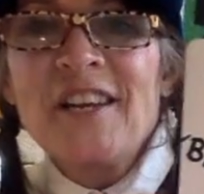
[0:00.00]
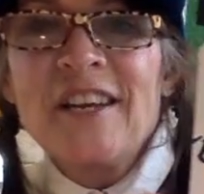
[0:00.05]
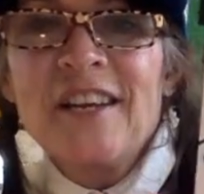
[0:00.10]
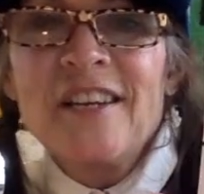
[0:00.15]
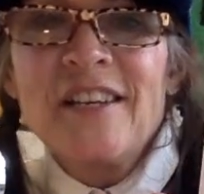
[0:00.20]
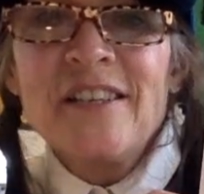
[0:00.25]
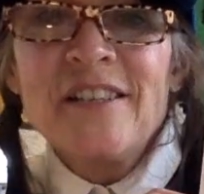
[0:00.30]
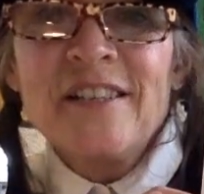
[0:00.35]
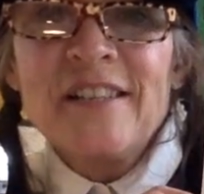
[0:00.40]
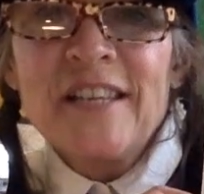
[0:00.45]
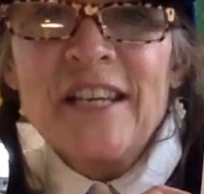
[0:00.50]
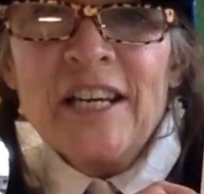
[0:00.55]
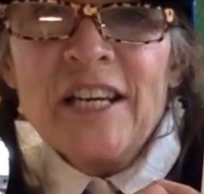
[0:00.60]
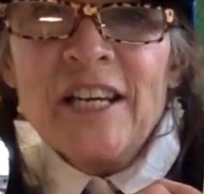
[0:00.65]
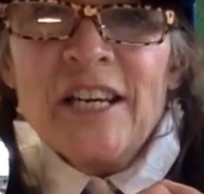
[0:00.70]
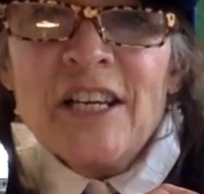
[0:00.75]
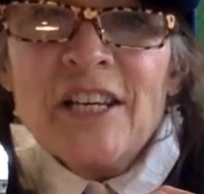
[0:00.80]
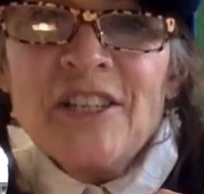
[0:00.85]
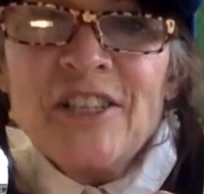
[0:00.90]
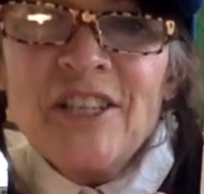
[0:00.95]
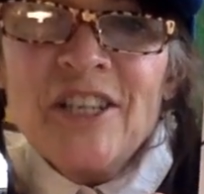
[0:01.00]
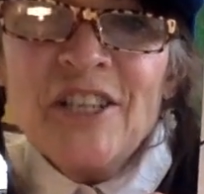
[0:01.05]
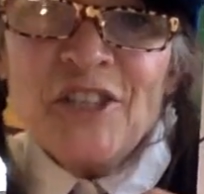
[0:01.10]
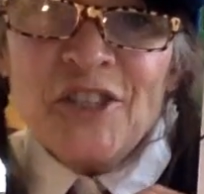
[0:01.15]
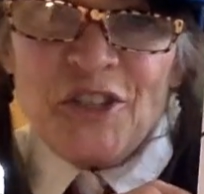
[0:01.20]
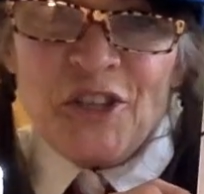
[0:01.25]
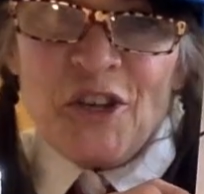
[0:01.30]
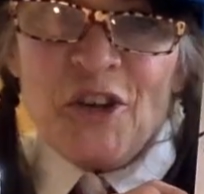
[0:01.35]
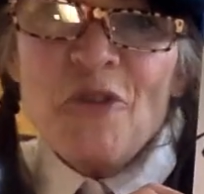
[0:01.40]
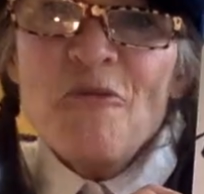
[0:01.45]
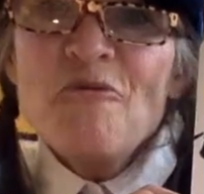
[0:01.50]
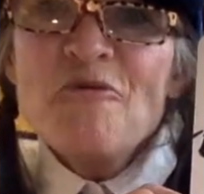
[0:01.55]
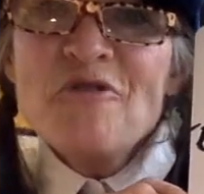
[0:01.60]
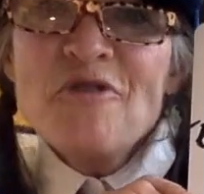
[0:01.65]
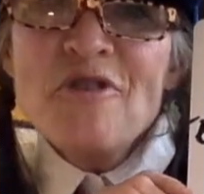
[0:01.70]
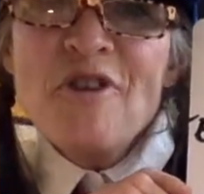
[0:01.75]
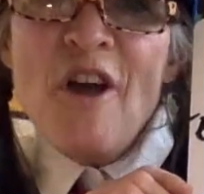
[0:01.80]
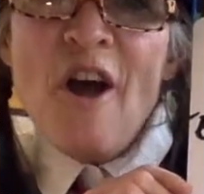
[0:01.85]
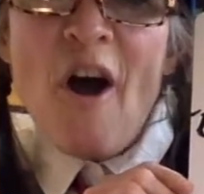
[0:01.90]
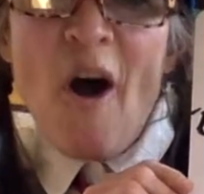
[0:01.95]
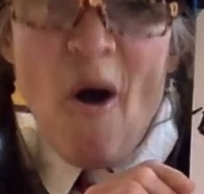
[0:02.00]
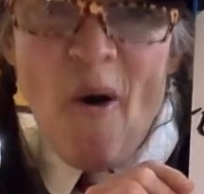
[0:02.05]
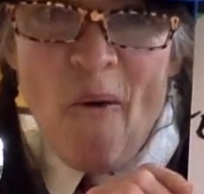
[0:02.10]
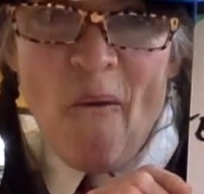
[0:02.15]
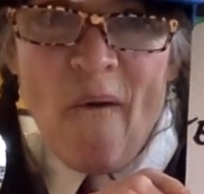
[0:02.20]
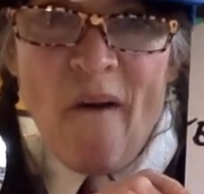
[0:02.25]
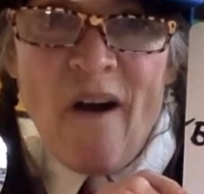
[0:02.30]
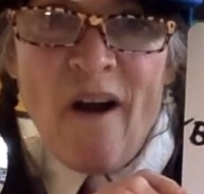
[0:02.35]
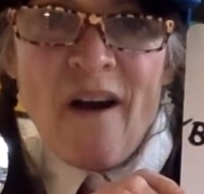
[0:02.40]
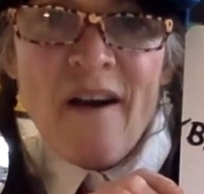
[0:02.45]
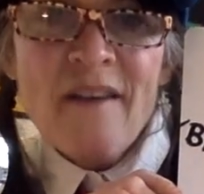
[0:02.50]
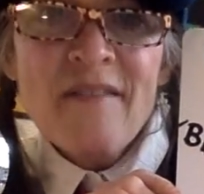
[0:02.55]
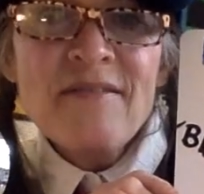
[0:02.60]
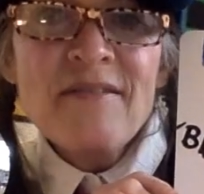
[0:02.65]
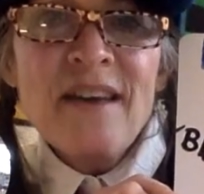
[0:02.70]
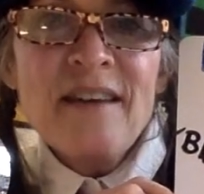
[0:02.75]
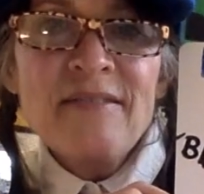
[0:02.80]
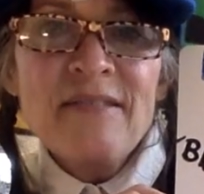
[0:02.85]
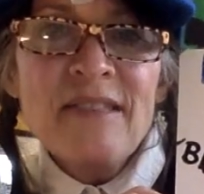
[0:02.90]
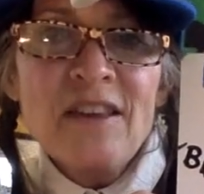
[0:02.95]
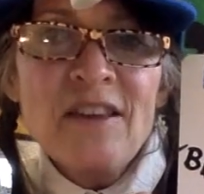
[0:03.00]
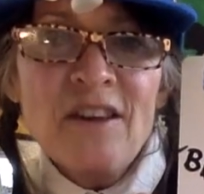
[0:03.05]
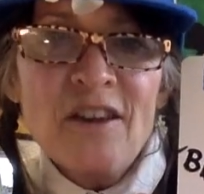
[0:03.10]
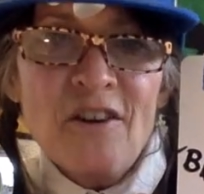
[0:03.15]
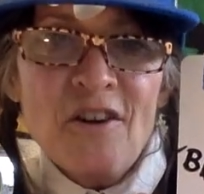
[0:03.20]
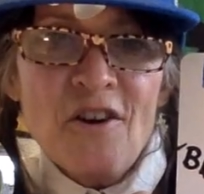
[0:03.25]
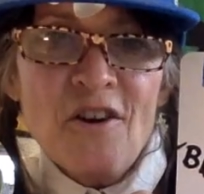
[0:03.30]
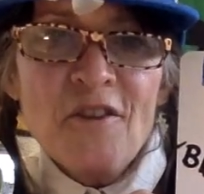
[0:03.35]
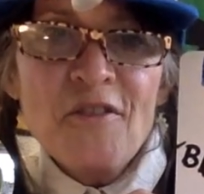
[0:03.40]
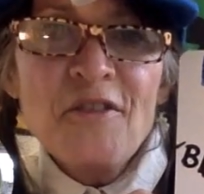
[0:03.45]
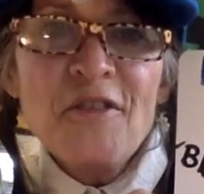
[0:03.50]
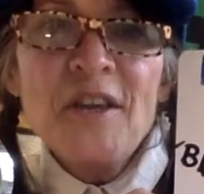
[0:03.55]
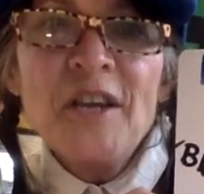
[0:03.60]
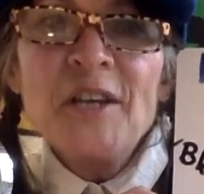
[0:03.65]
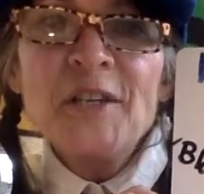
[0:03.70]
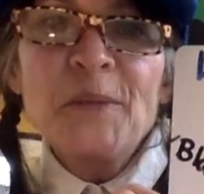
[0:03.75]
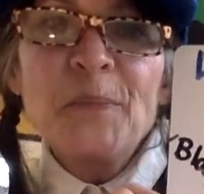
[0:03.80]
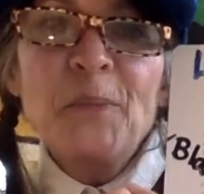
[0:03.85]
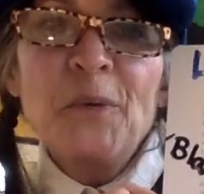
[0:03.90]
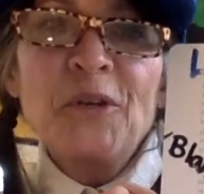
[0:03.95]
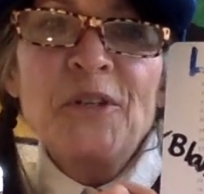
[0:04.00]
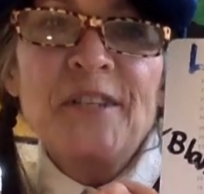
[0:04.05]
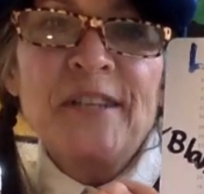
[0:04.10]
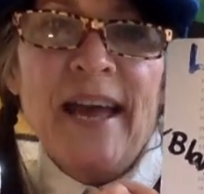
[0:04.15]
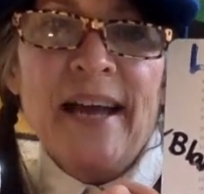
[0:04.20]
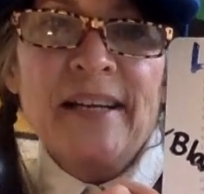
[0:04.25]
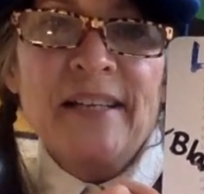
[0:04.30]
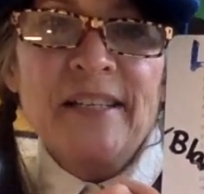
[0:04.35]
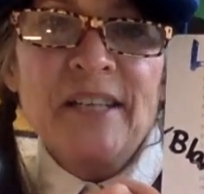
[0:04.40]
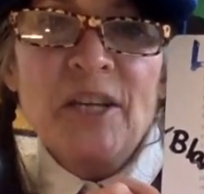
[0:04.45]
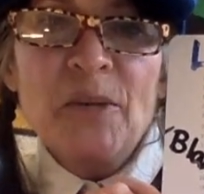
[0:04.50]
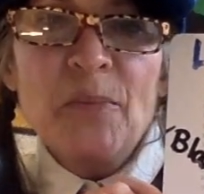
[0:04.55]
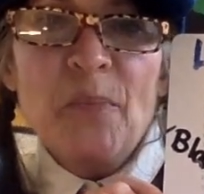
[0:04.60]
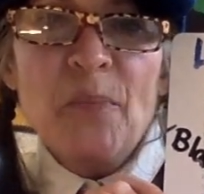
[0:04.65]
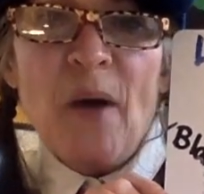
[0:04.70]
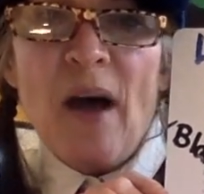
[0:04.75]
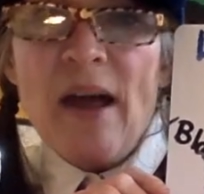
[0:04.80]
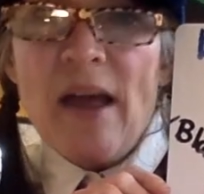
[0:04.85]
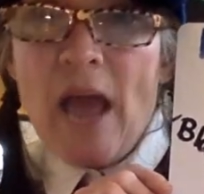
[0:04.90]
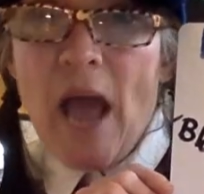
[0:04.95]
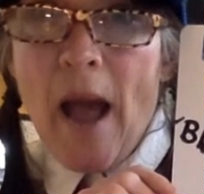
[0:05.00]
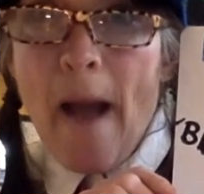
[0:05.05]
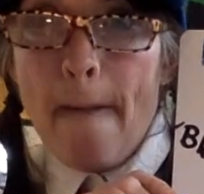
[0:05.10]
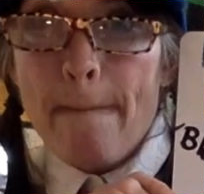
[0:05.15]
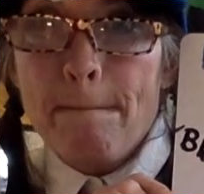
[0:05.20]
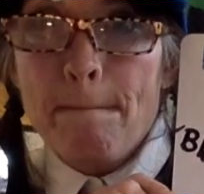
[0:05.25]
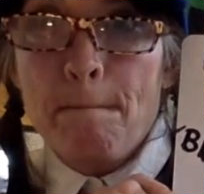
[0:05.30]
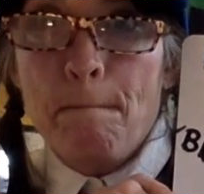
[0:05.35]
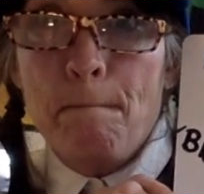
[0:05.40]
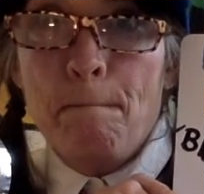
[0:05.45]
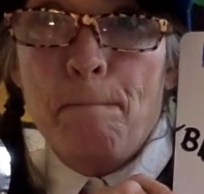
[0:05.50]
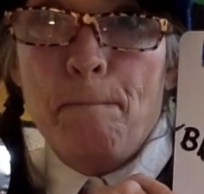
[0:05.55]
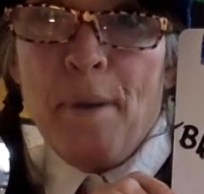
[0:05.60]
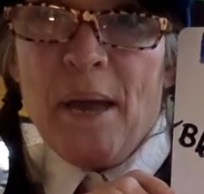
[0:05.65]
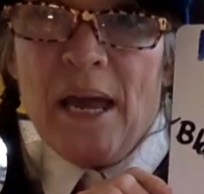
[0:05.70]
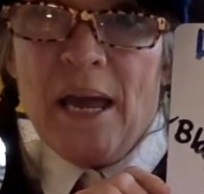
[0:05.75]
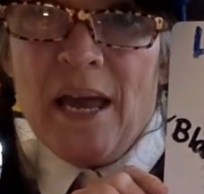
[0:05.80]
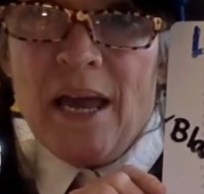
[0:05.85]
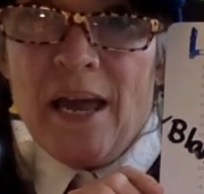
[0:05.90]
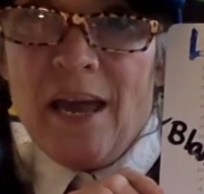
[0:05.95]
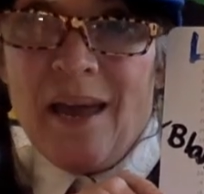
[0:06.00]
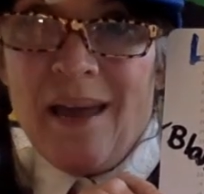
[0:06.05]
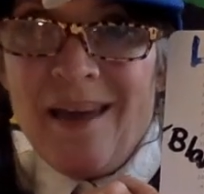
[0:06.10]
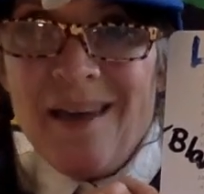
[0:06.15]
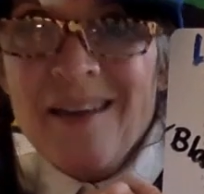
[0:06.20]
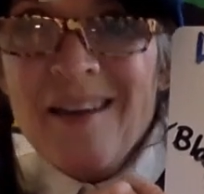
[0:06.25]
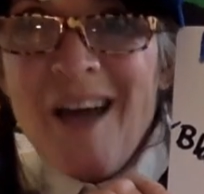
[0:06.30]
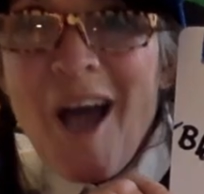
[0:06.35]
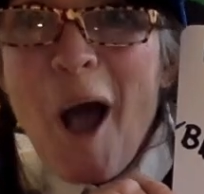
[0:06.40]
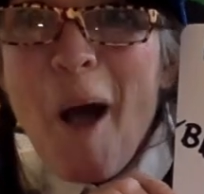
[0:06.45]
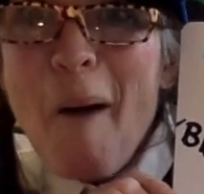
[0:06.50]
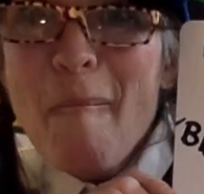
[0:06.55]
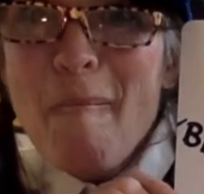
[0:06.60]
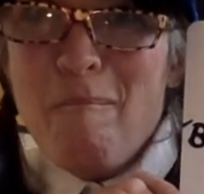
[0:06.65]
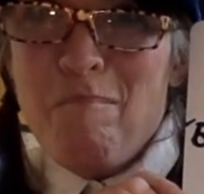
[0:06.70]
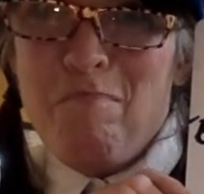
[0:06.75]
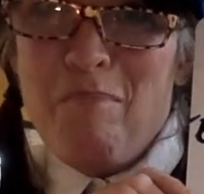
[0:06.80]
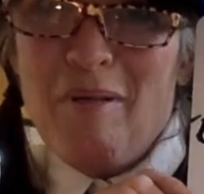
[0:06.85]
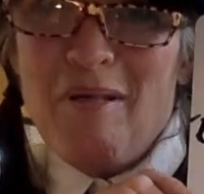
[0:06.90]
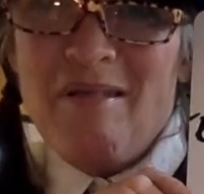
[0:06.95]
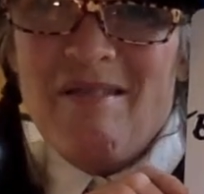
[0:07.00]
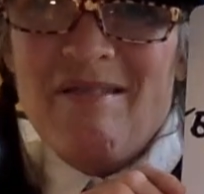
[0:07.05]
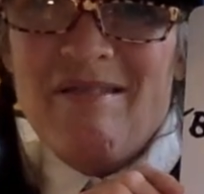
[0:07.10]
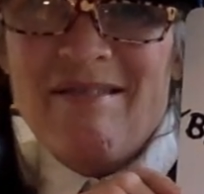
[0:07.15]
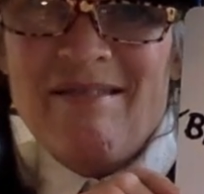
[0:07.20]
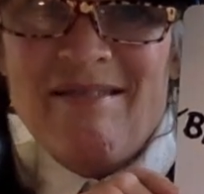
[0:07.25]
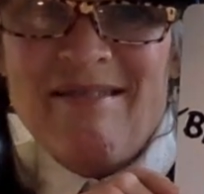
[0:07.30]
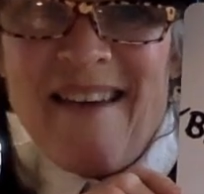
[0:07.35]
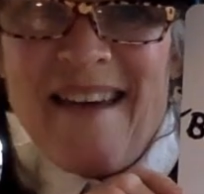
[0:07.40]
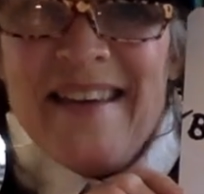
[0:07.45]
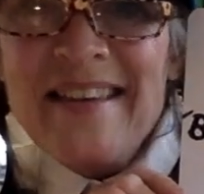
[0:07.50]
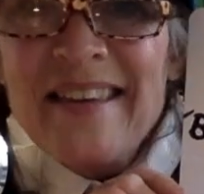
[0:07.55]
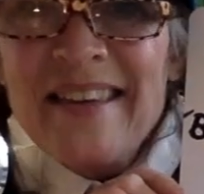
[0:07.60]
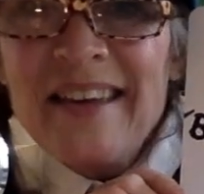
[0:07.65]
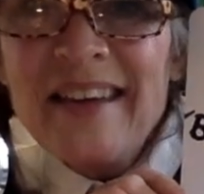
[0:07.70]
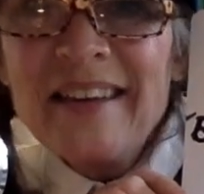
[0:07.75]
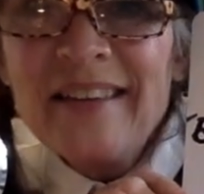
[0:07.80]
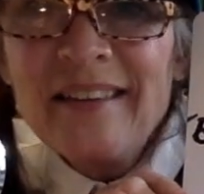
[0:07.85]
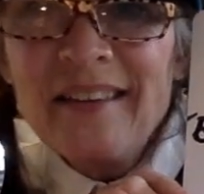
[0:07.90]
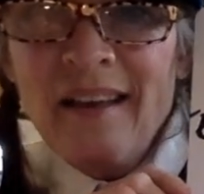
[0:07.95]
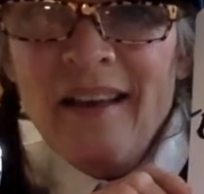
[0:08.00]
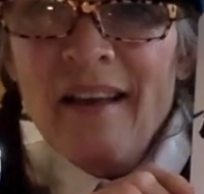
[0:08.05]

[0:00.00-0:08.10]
is, did you know that the Earth is protected by a big blanket?